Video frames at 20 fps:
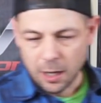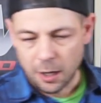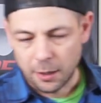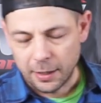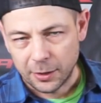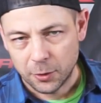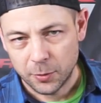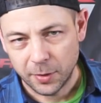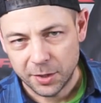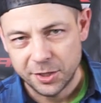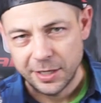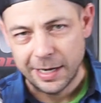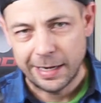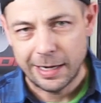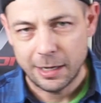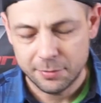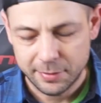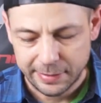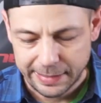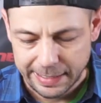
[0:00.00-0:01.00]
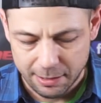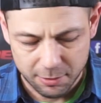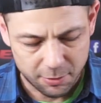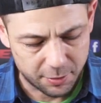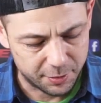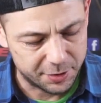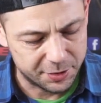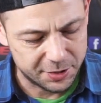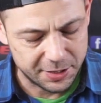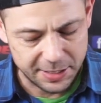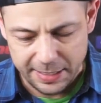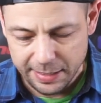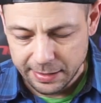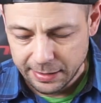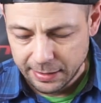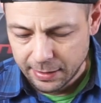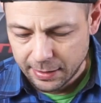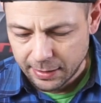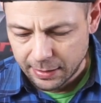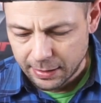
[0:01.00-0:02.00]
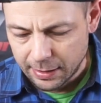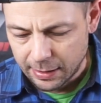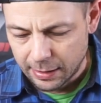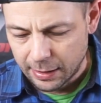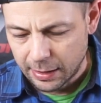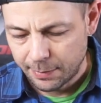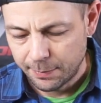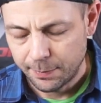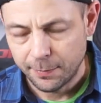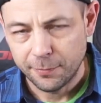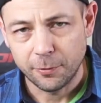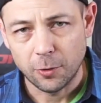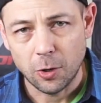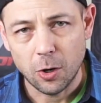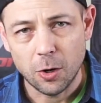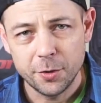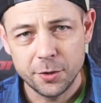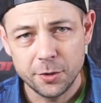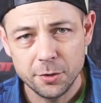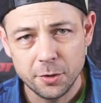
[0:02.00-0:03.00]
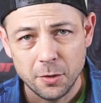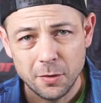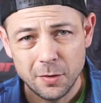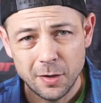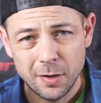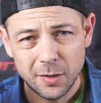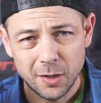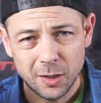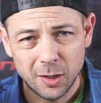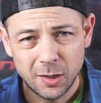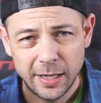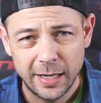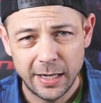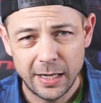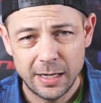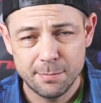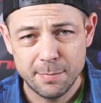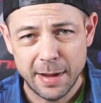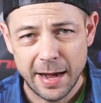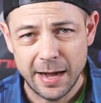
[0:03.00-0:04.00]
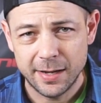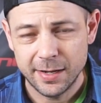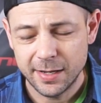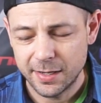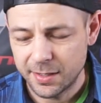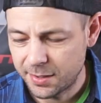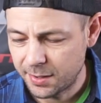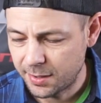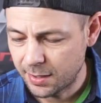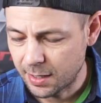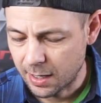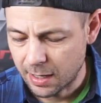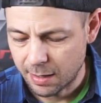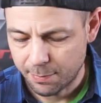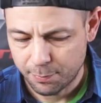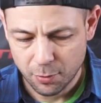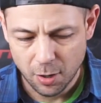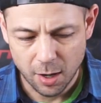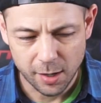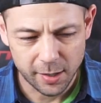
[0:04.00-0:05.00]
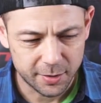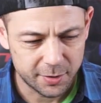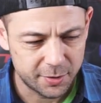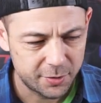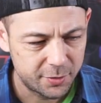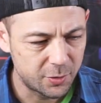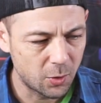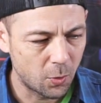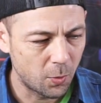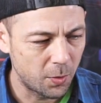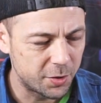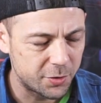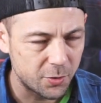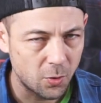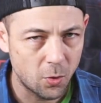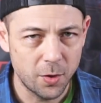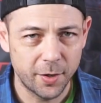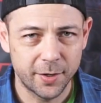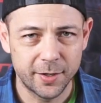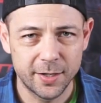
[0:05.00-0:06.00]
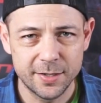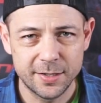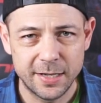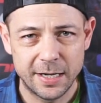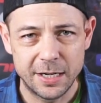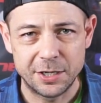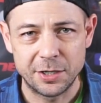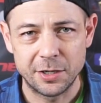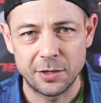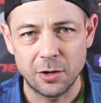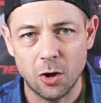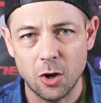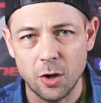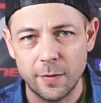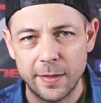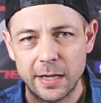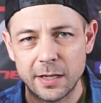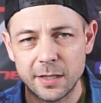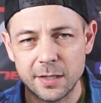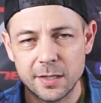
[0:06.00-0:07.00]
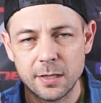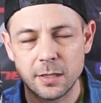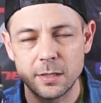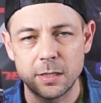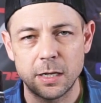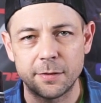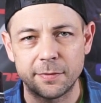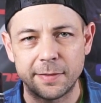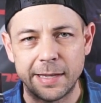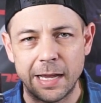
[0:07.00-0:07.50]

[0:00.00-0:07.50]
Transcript: All right, quick shout out to CalRC for all your cleaning, maintenance, products, storage, organization, all that good stuff.